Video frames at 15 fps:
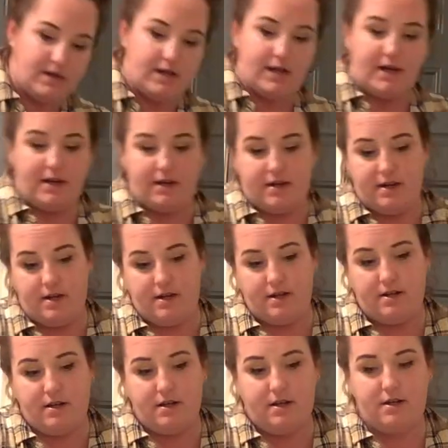
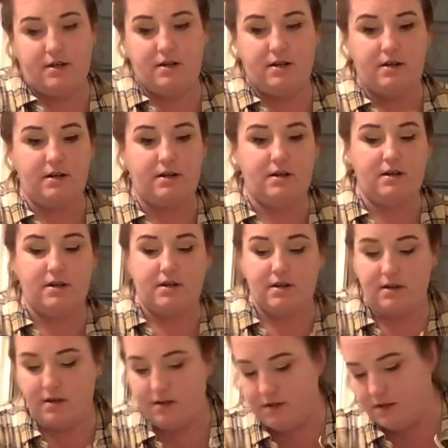and
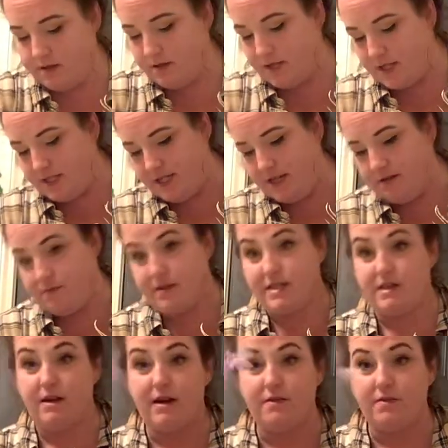that's it. We
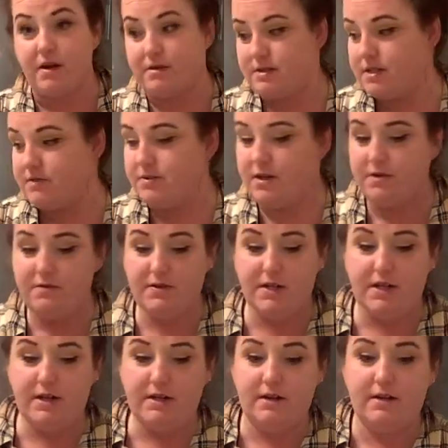still have flowers left
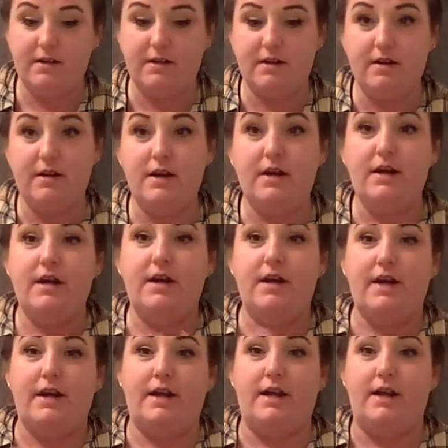over,
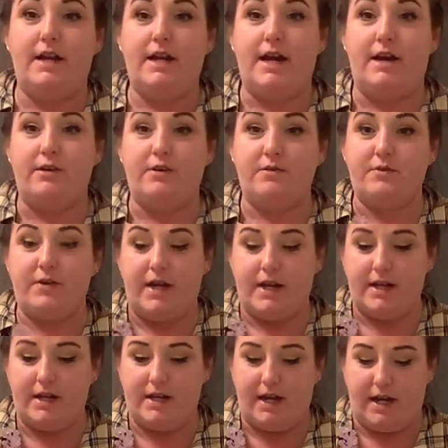and now you've
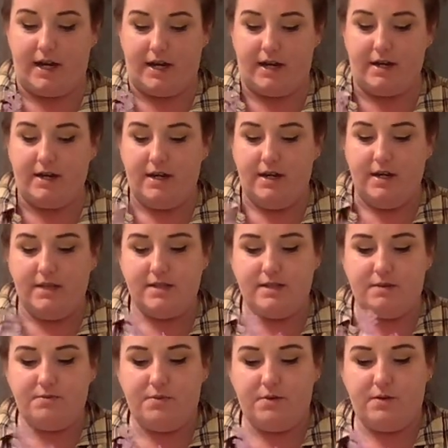created a
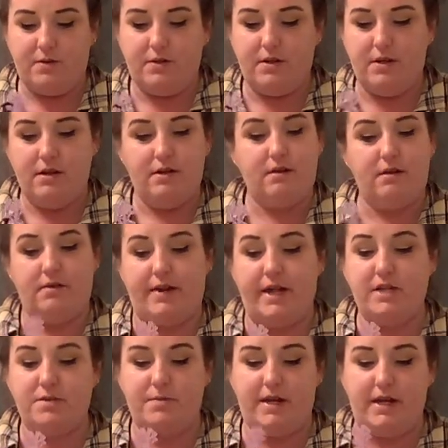simple
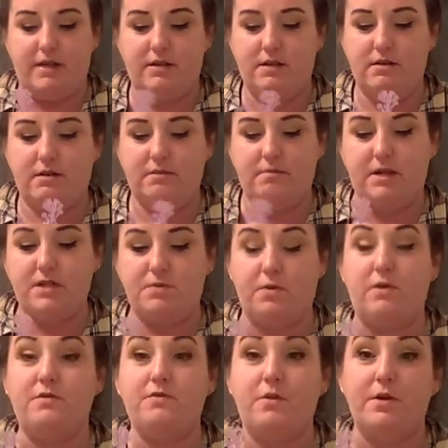arrangement, much
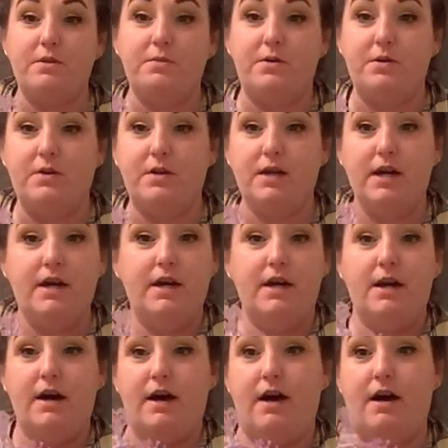more affordable,
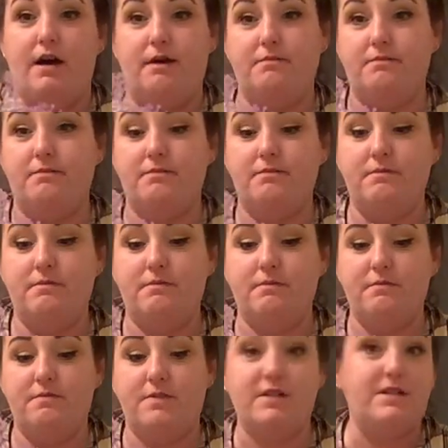
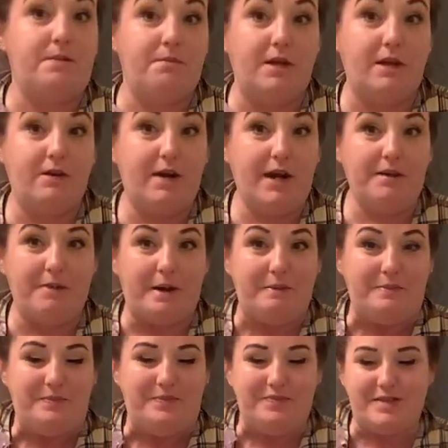for somebody you care about.
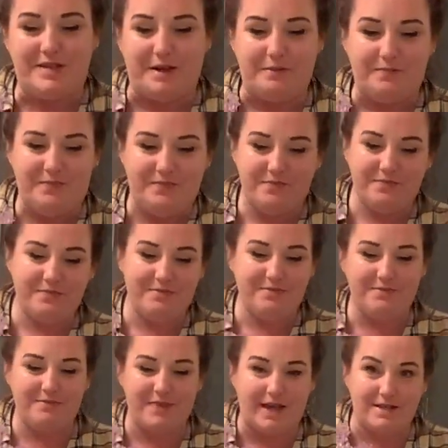So,
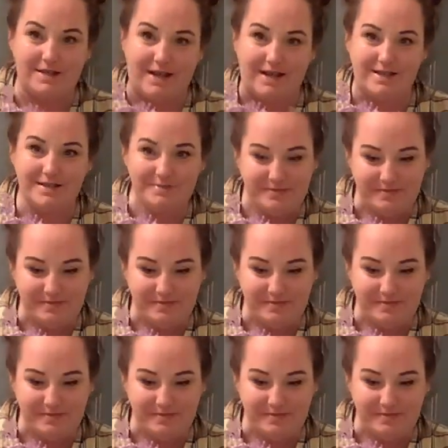thanks guys.